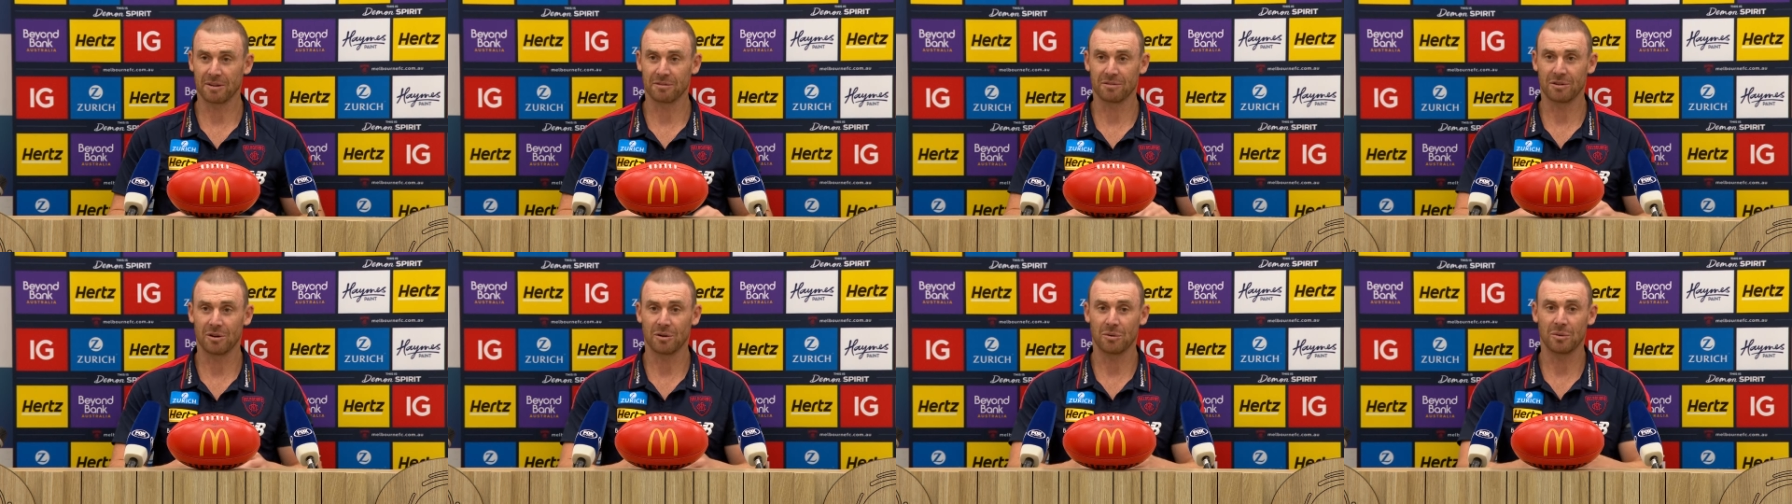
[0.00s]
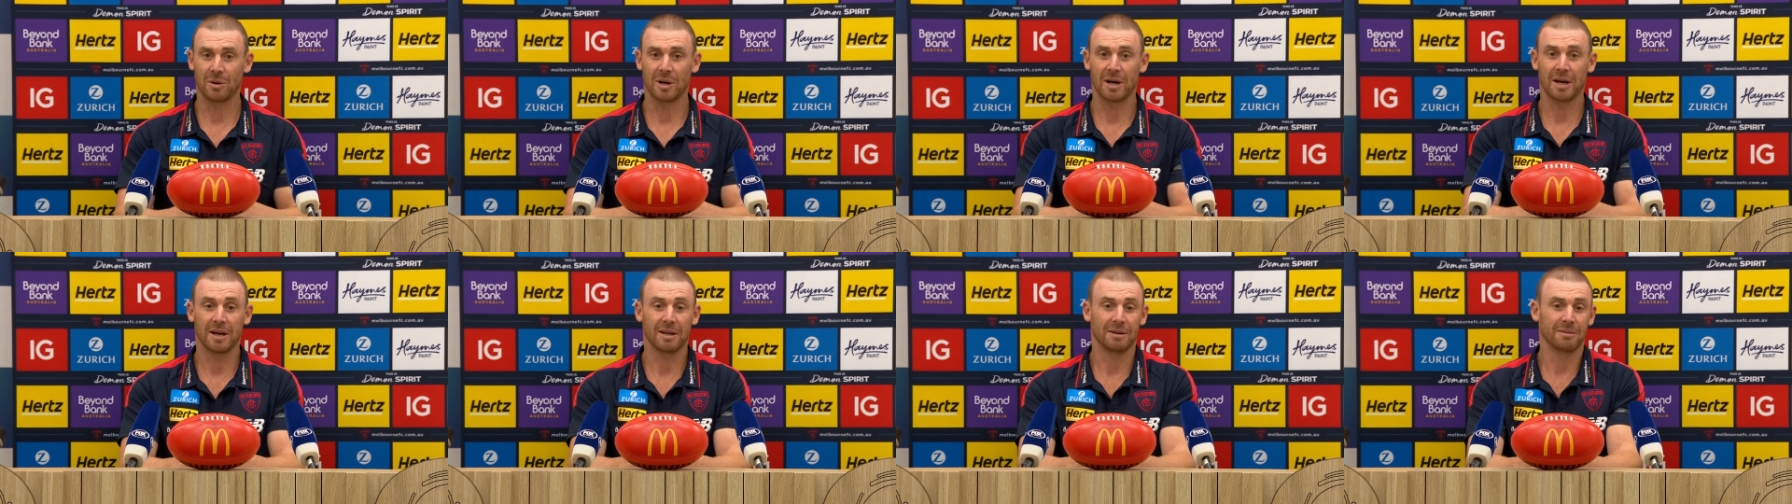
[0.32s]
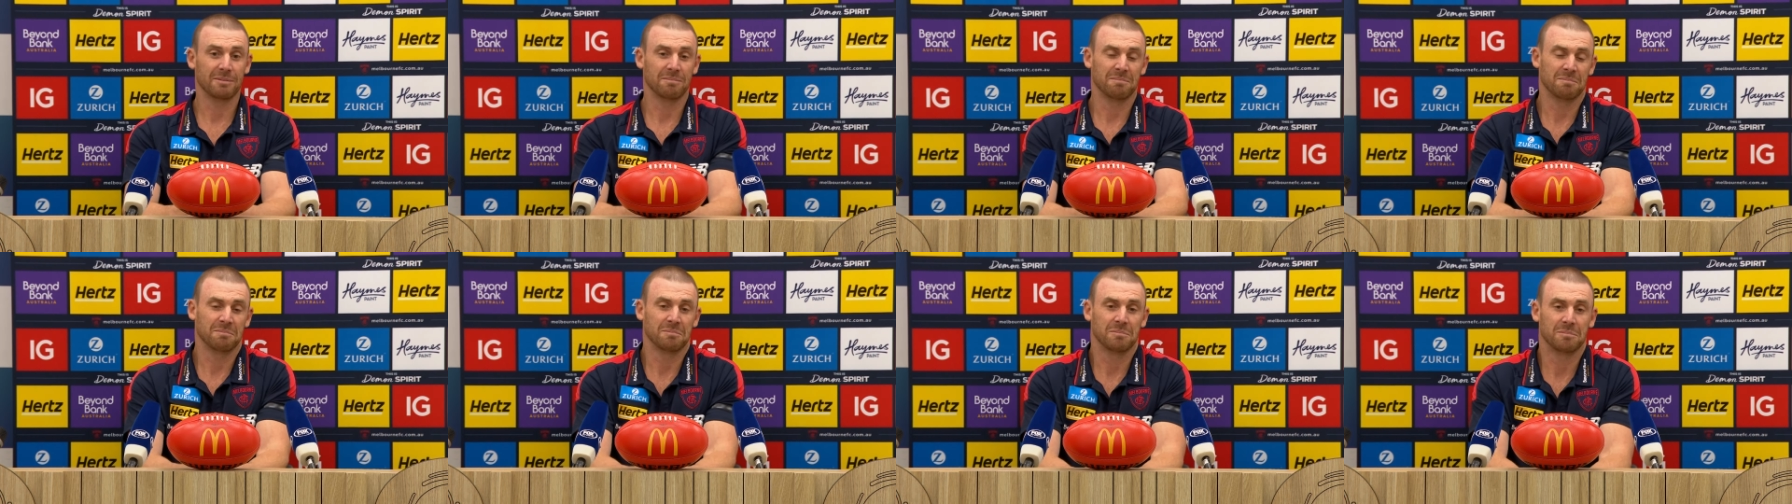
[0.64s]
the wrong way.
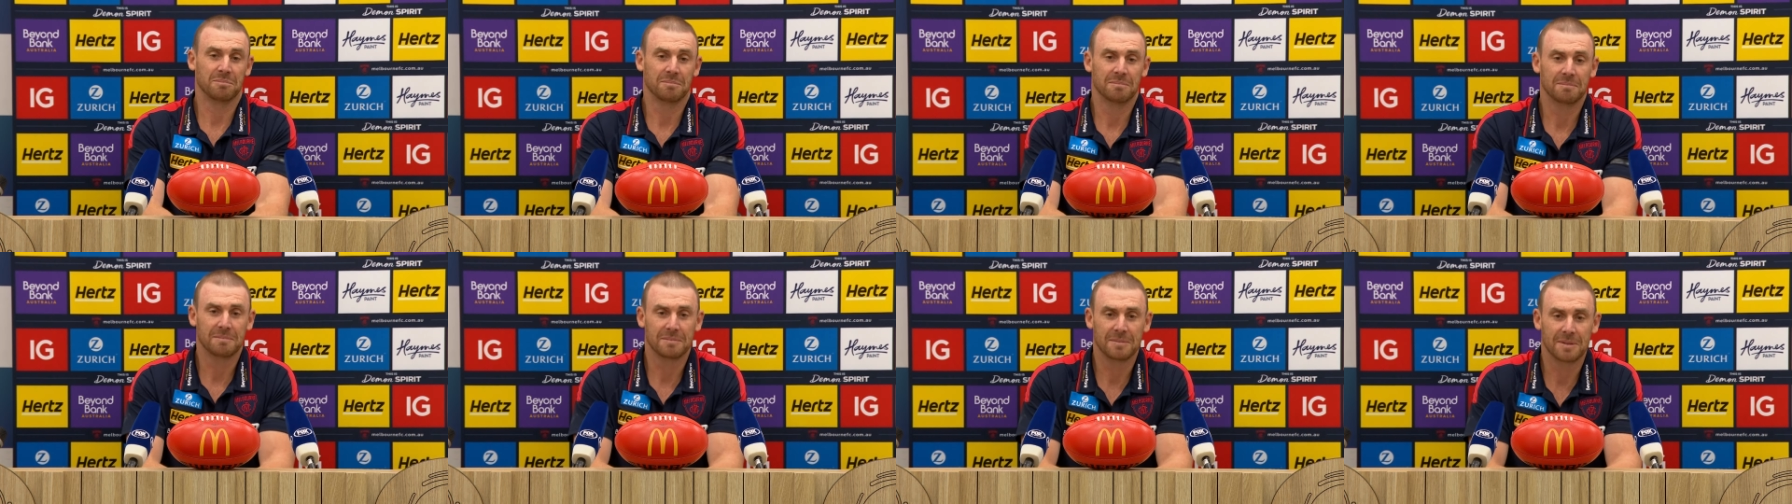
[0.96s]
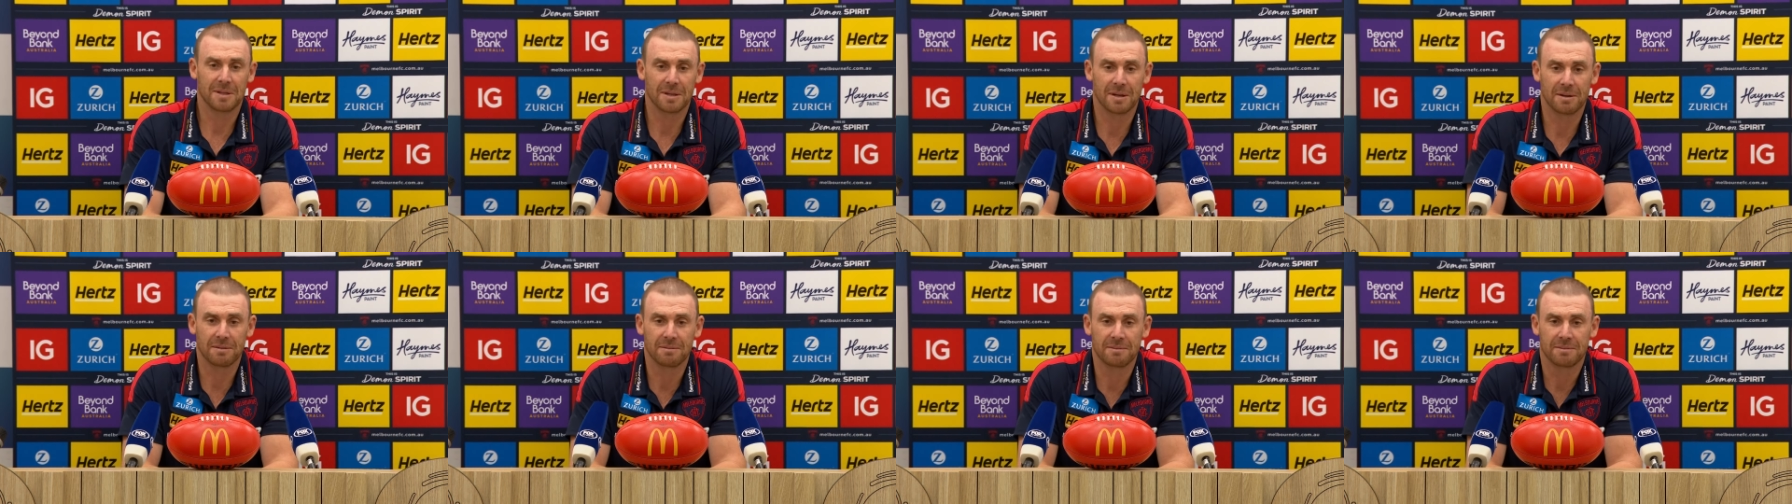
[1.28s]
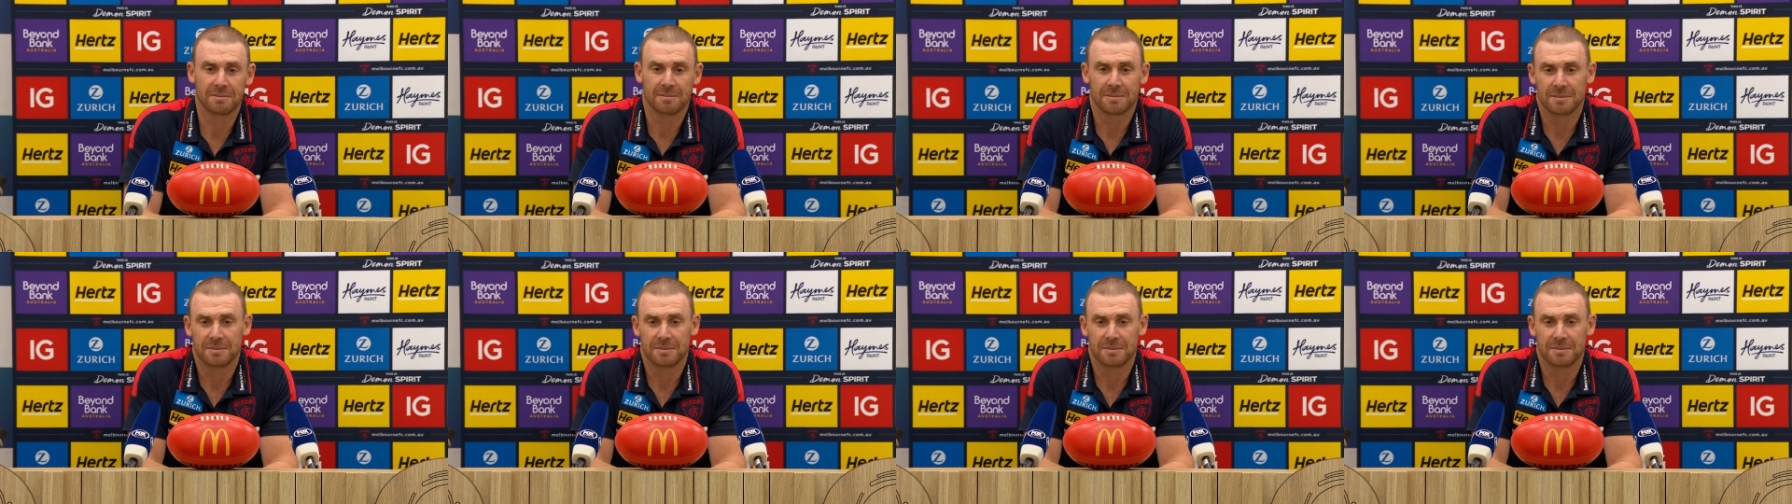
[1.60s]
And, you know,